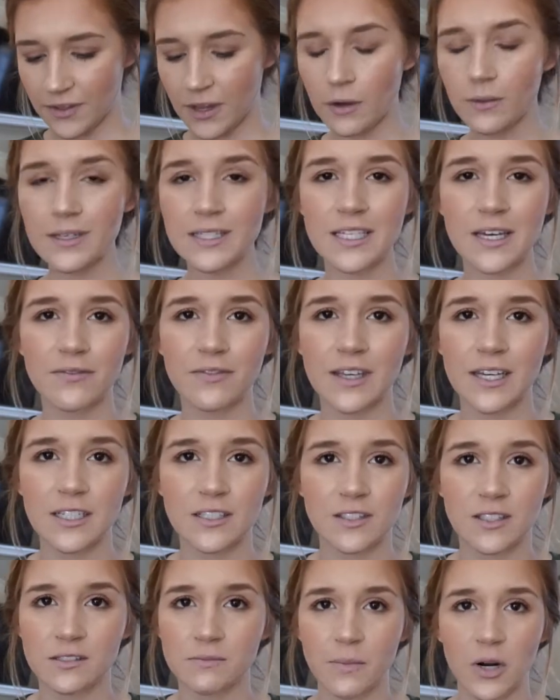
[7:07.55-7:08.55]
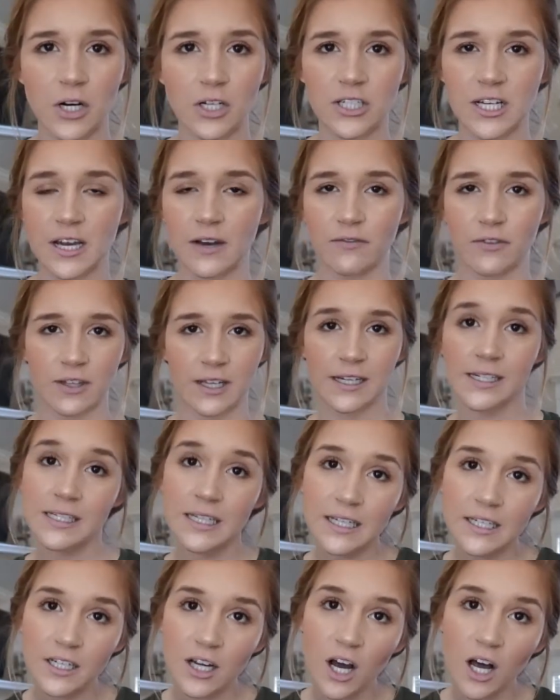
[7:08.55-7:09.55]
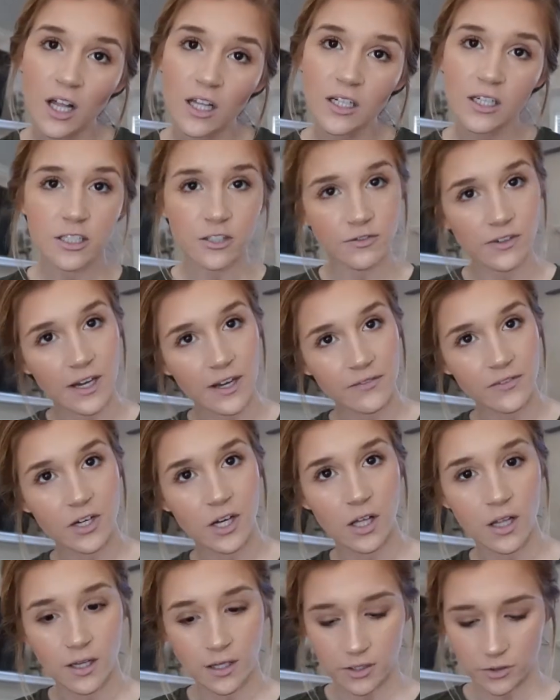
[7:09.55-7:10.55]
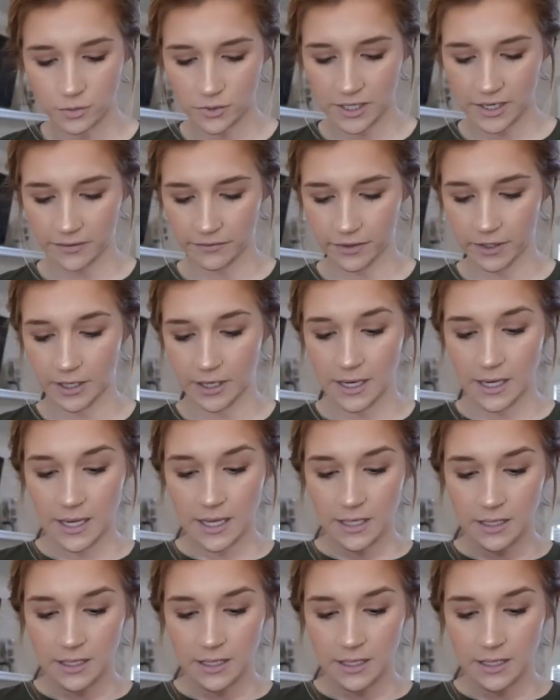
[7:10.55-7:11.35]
They always have things marked down for like ten dollars, five dollars, whatever.